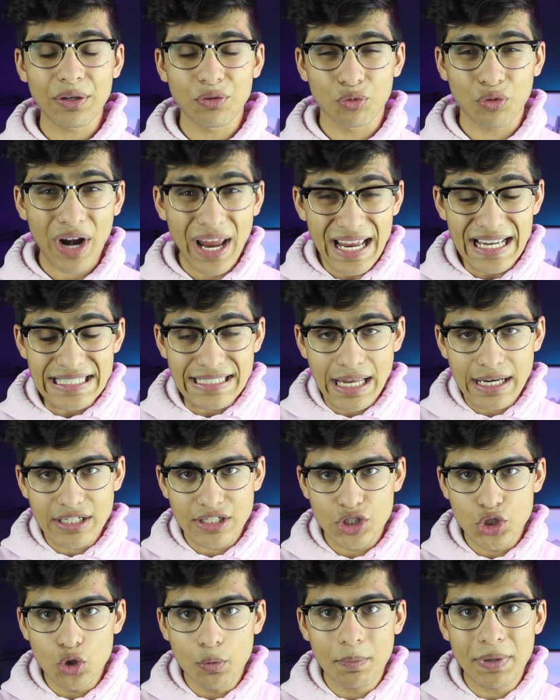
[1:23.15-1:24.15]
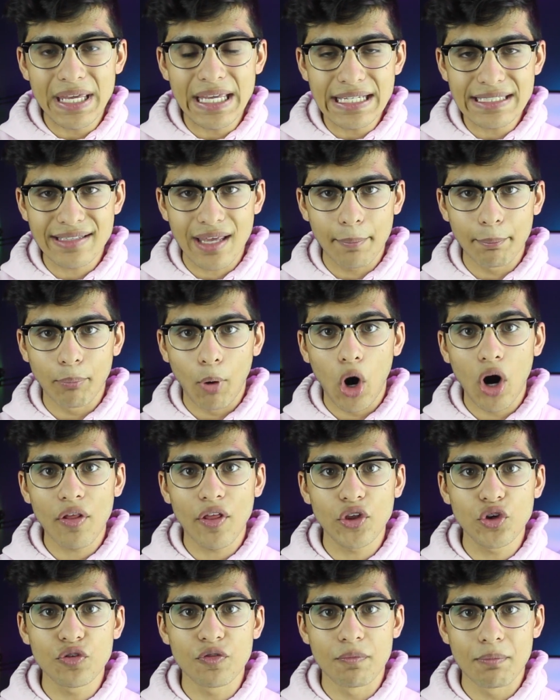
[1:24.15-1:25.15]
to raise that new piece, that bar
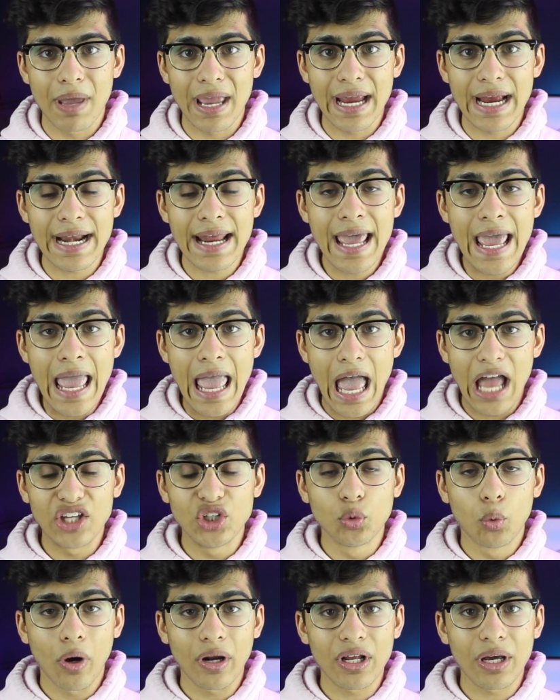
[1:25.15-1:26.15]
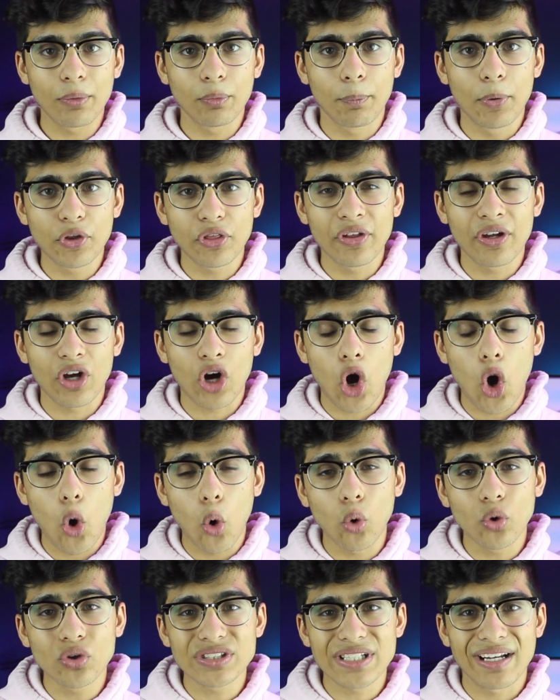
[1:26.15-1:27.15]
that you've made, and you want to put the
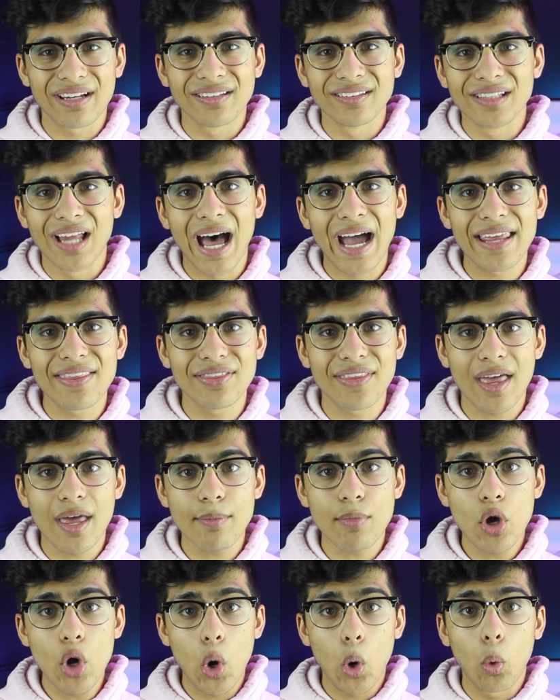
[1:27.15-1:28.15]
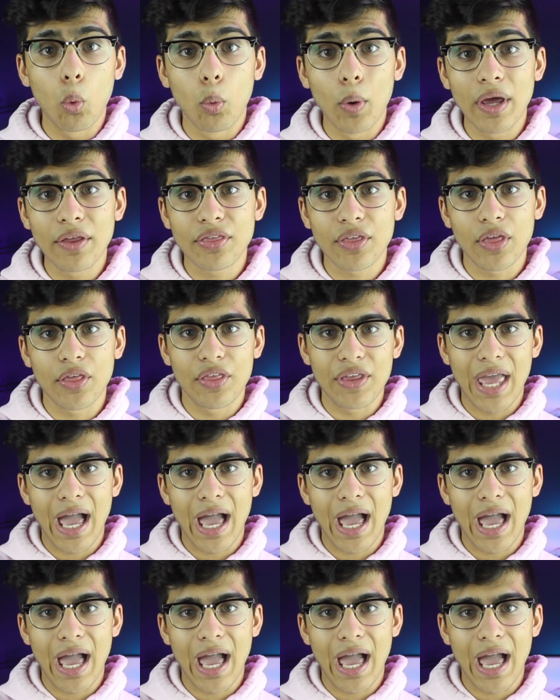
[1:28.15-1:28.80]
holes and align them with the